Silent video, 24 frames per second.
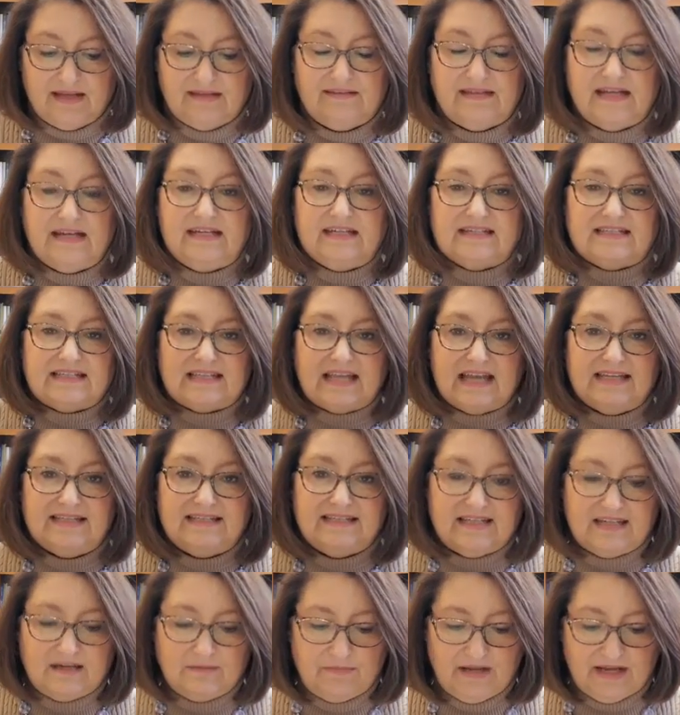They
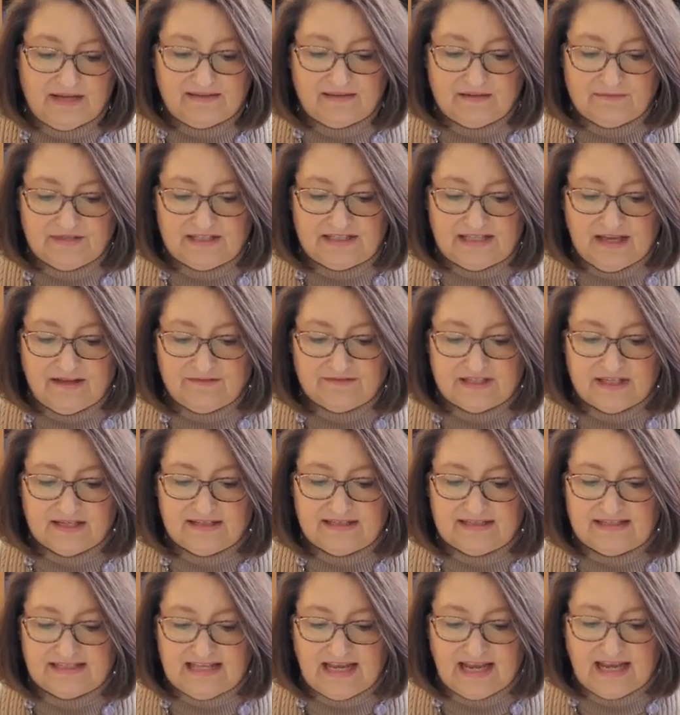discussed it among themselves
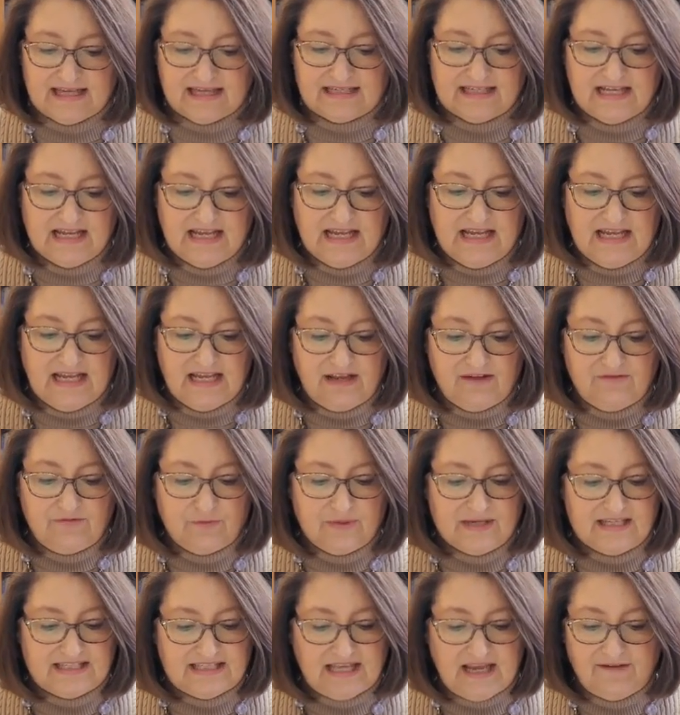and said, If
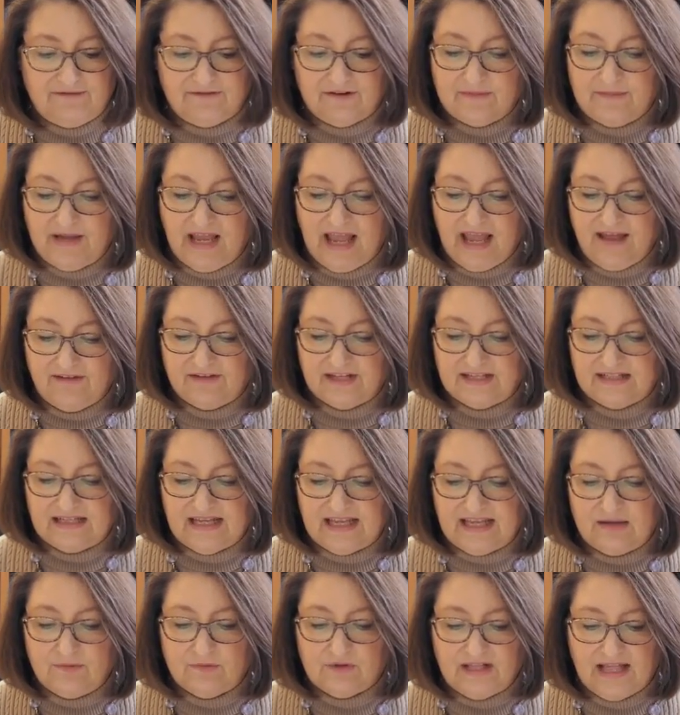we say from heaven,
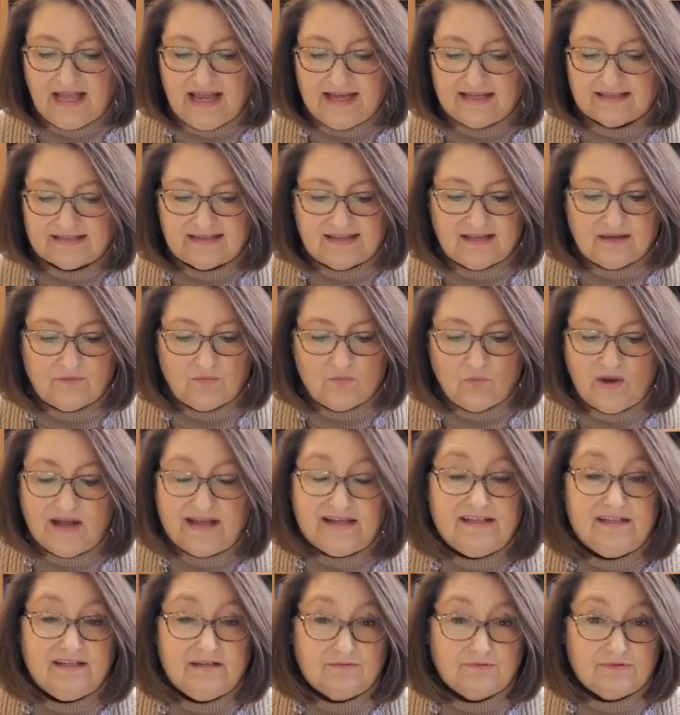he will ask them, Why
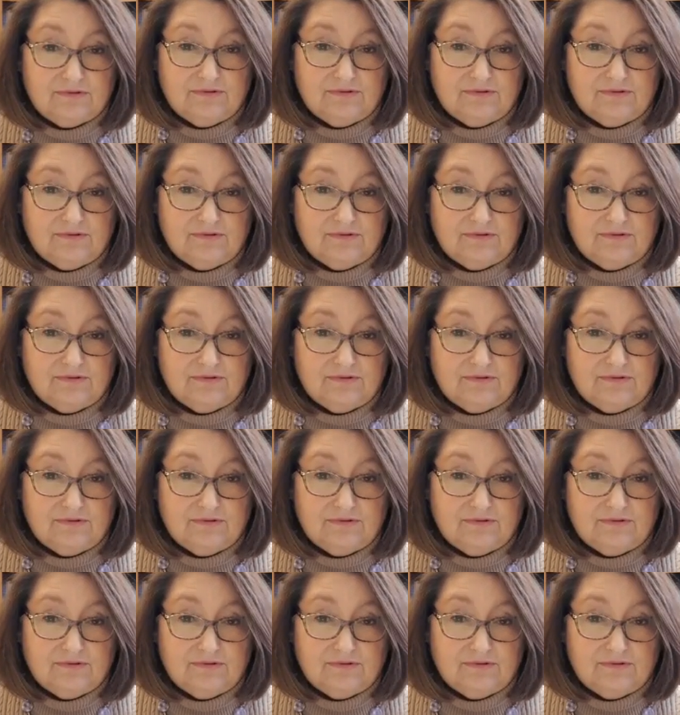didn't,